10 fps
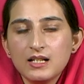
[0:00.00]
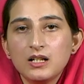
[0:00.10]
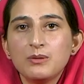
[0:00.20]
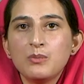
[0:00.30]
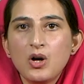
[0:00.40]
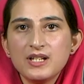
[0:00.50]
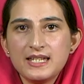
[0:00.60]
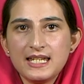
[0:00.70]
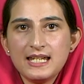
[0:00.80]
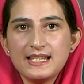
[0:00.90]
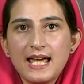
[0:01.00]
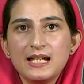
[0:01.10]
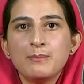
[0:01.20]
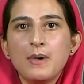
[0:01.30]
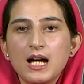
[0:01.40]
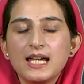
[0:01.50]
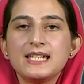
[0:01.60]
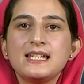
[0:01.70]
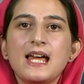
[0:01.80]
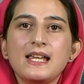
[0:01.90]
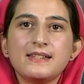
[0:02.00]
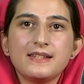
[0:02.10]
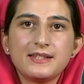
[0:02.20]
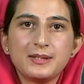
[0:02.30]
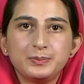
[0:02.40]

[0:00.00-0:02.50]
commodities and market indices.